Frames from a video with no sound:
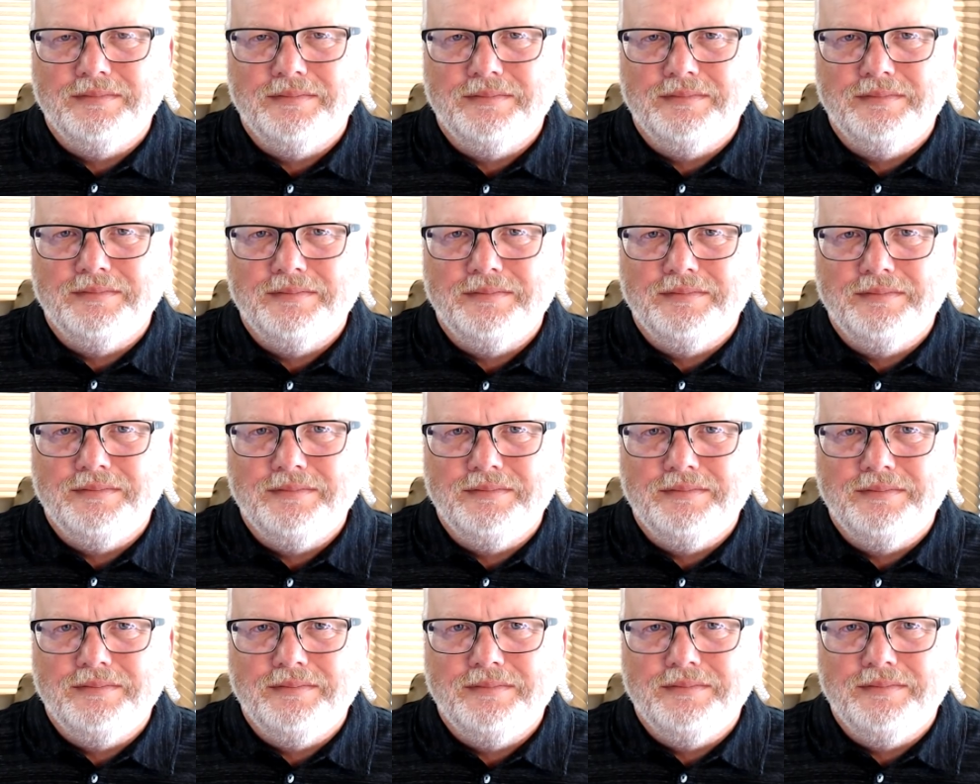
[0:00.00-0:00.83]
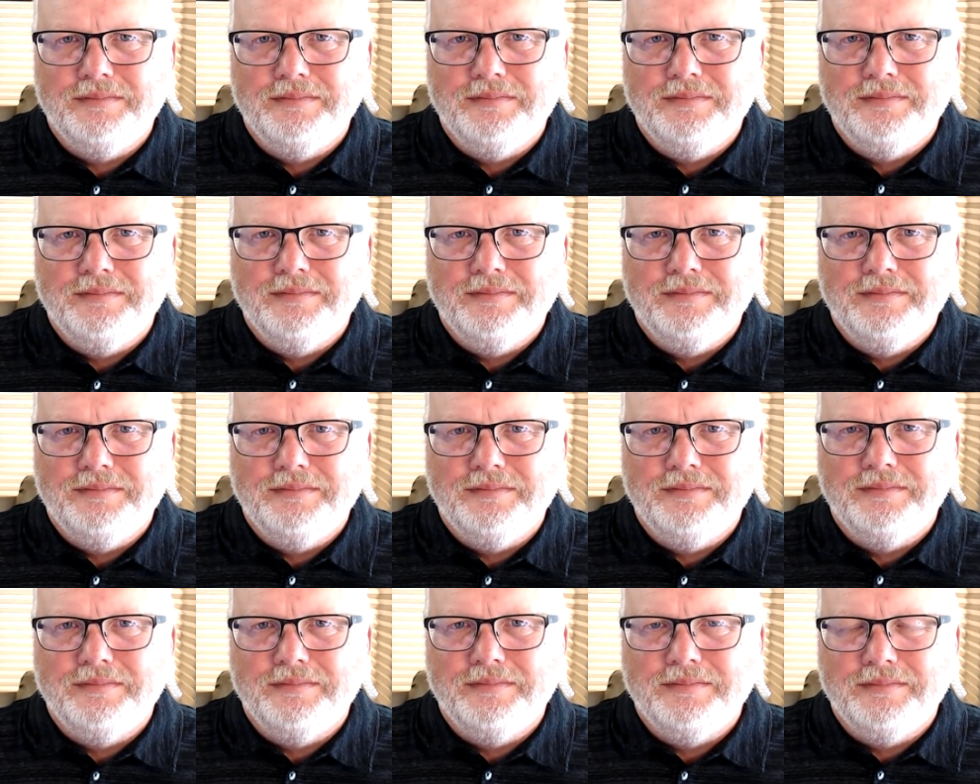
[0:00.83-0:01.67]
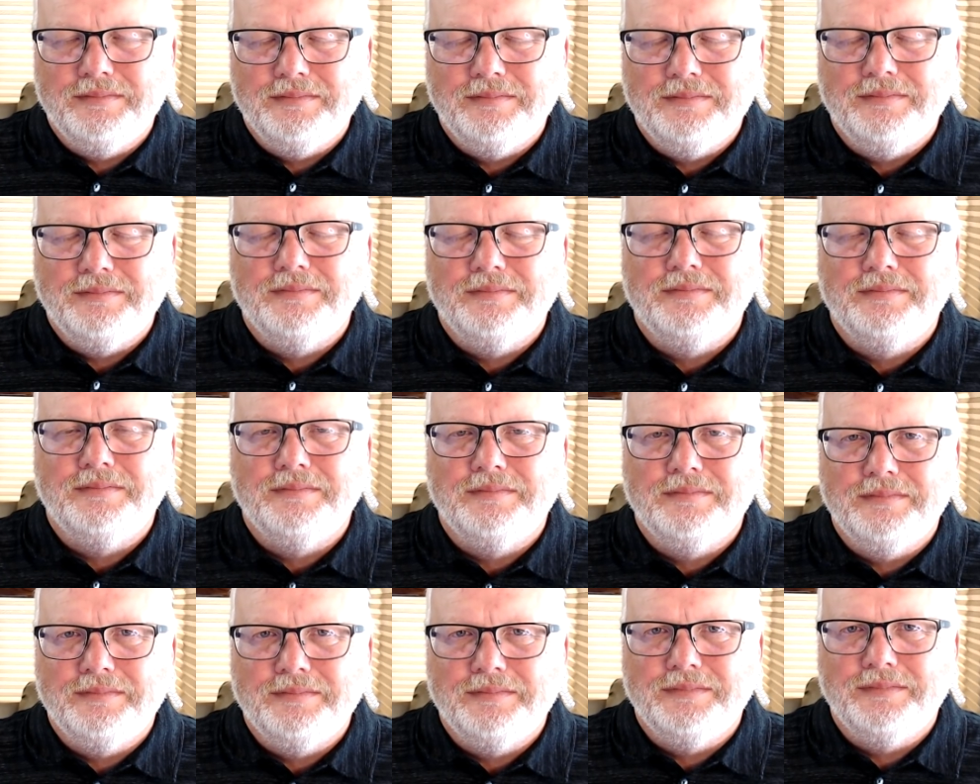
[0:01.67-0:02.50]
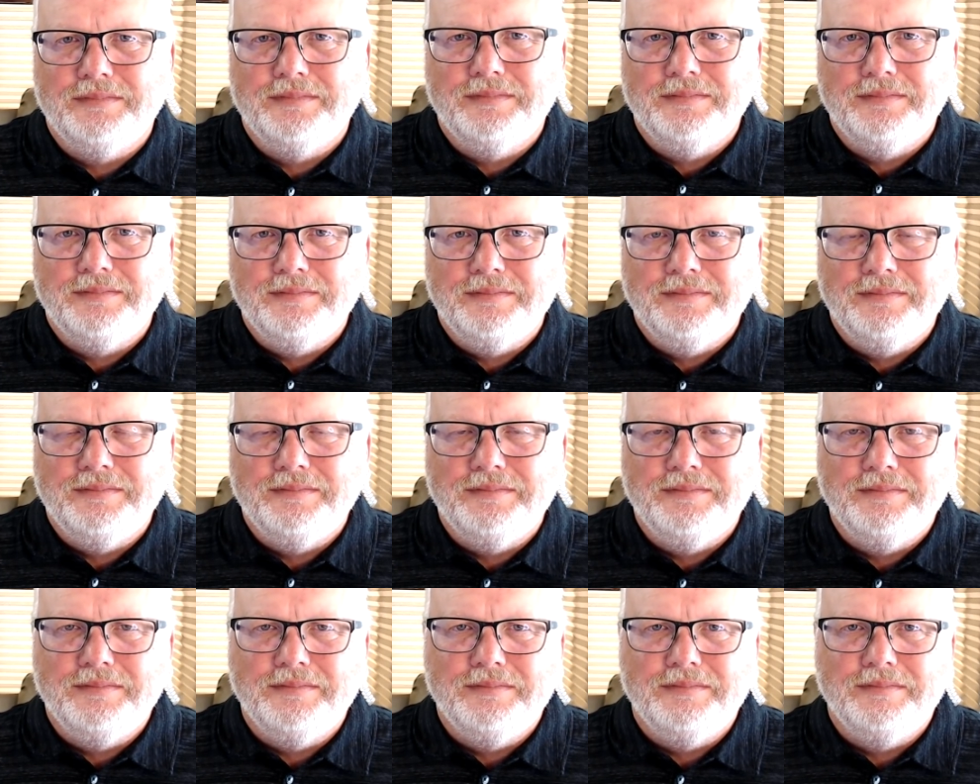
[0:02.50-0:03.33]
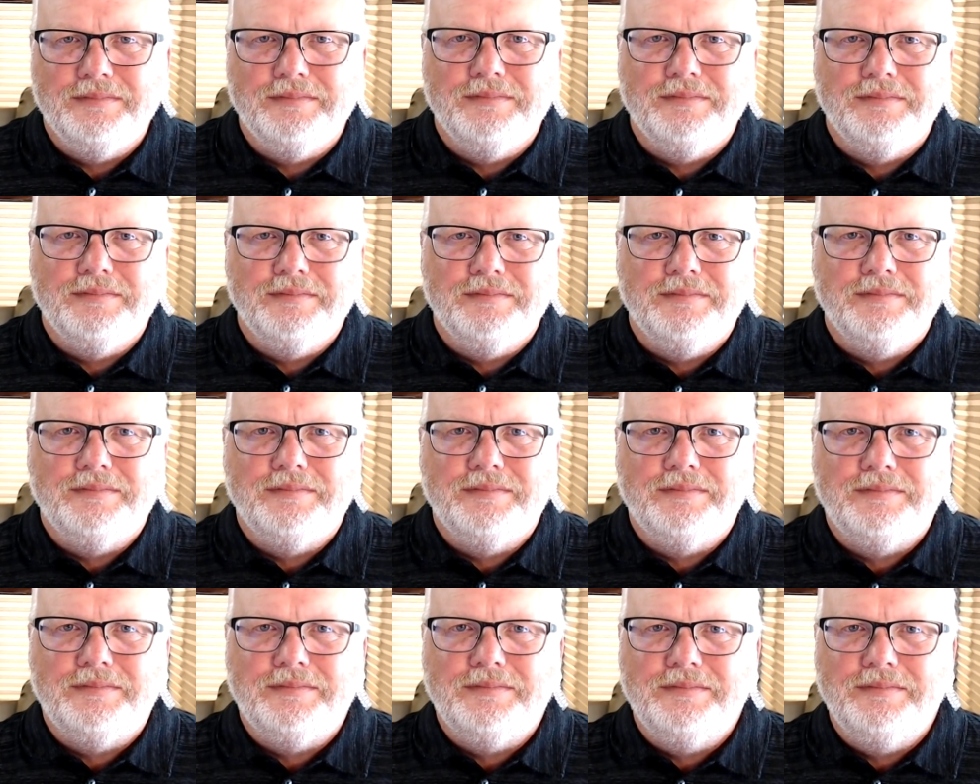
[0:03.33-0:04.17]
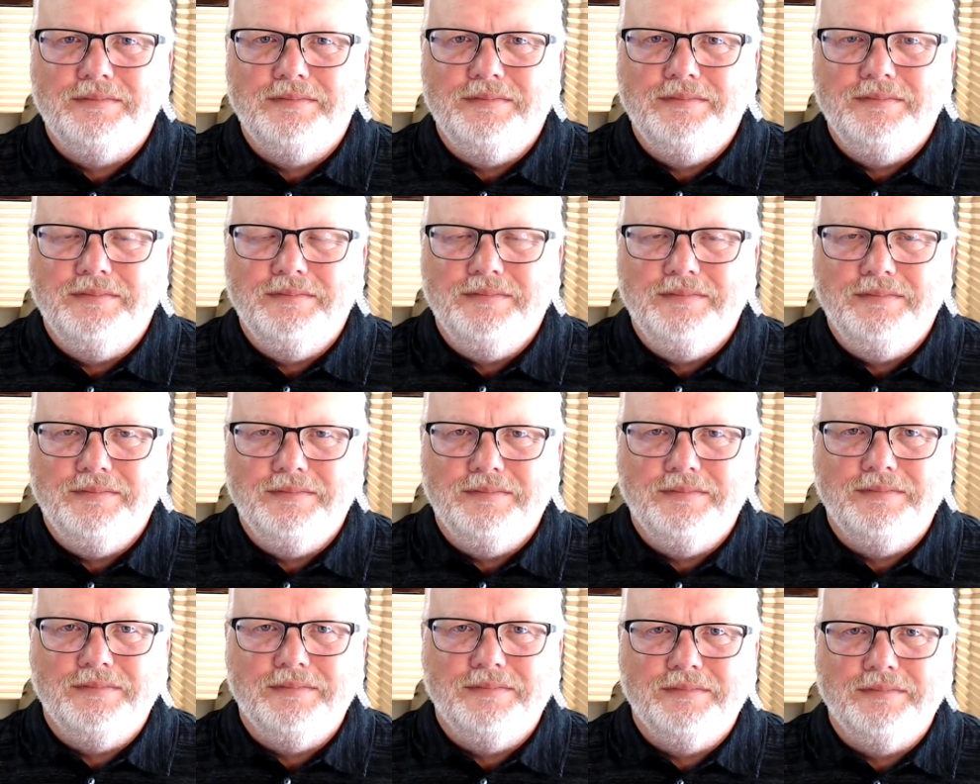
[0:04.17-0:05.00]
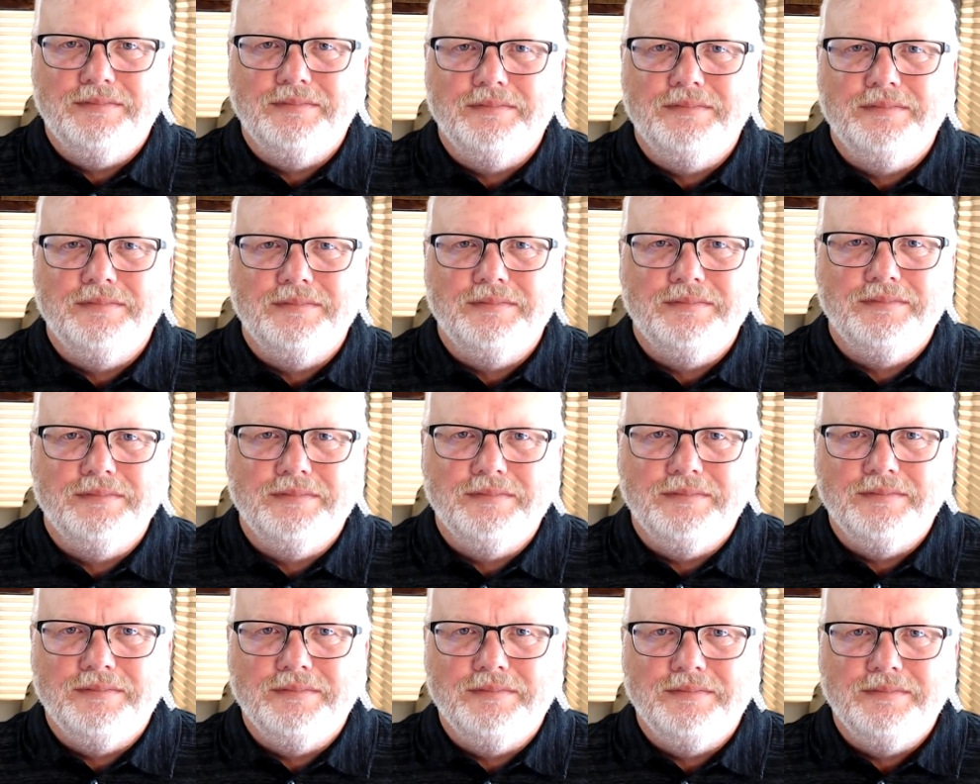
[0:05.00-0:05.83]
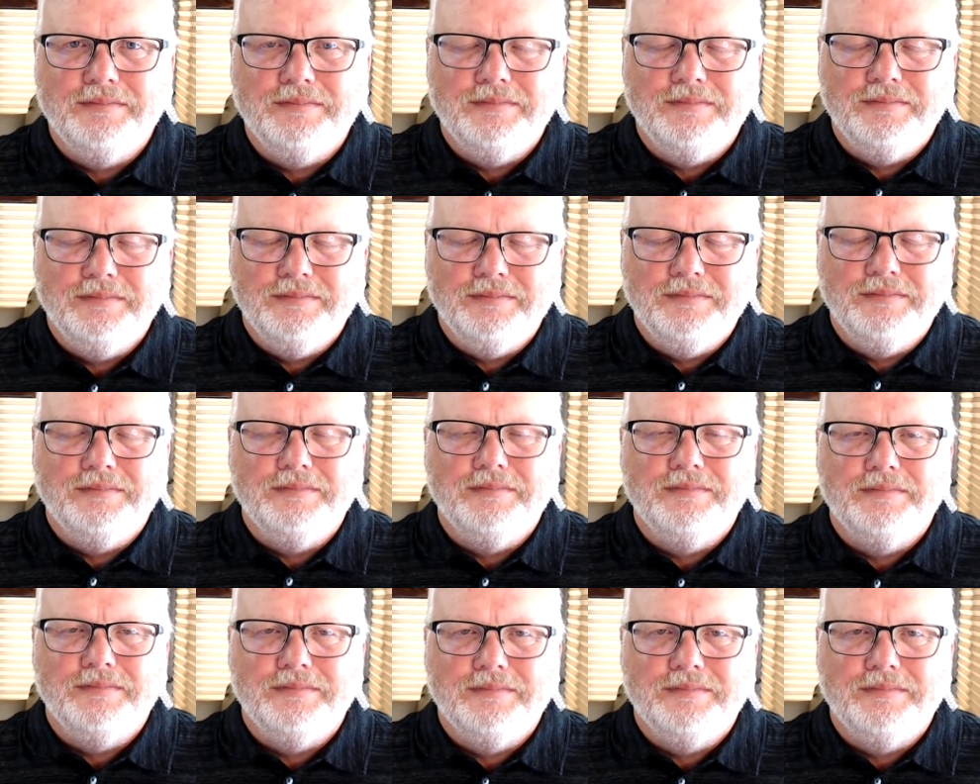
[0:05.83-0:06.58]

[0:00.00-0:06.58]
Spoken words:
This person isn't speaking.